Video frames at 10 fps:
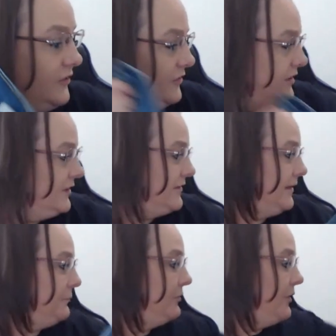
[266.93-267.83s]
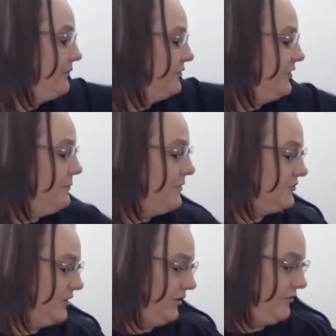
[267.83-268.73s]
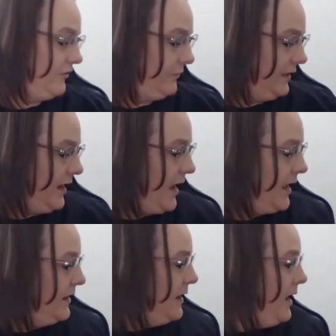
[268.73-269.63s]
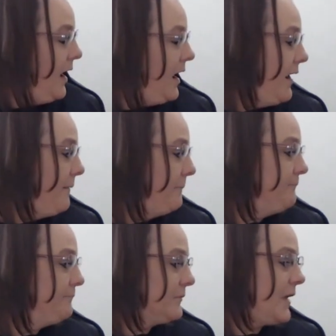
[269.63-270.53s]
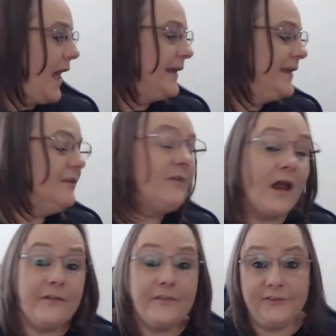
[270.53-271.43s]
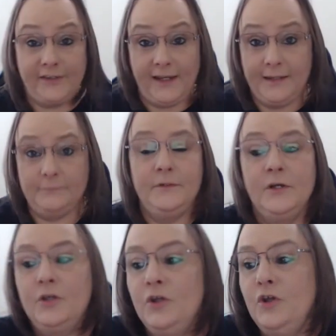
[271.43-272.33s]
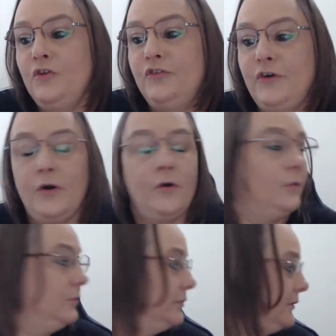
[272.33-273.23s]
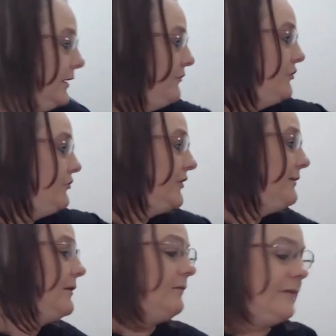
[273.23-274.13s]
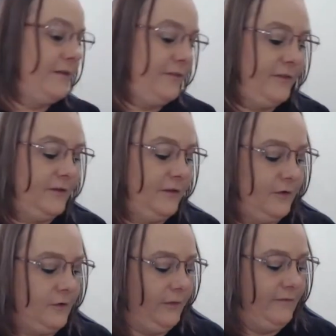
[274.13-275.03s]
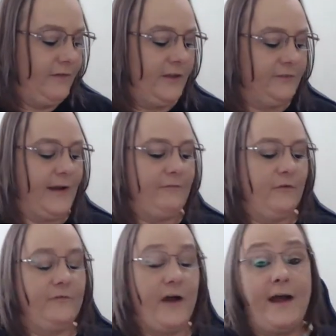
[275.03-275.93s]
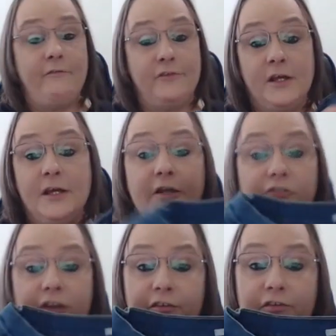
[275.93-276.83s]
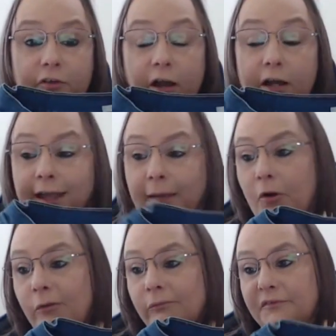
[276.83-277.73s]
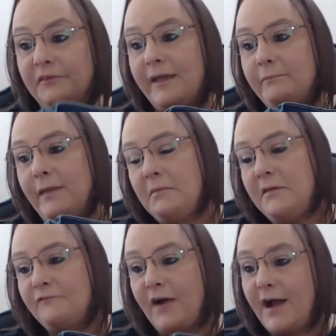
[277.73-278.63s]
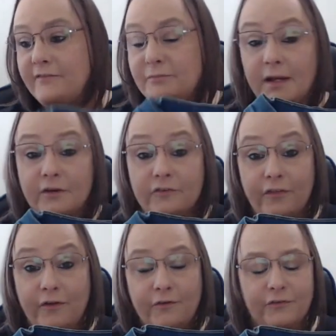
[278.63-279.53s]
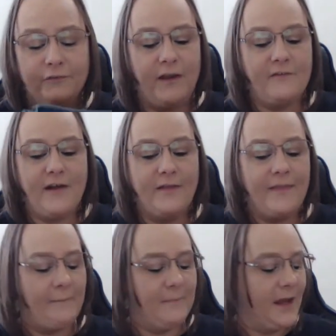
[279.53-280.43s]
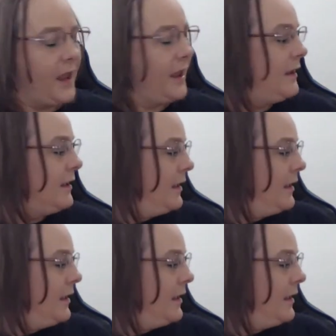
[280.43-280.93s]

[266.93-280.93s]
just an example of some of the jeans that we got. Um, I get a lot of the same, so if you see me with, you know, Levi's five oh fives, chances are I came home with like maybe five pairs of those if I found that many,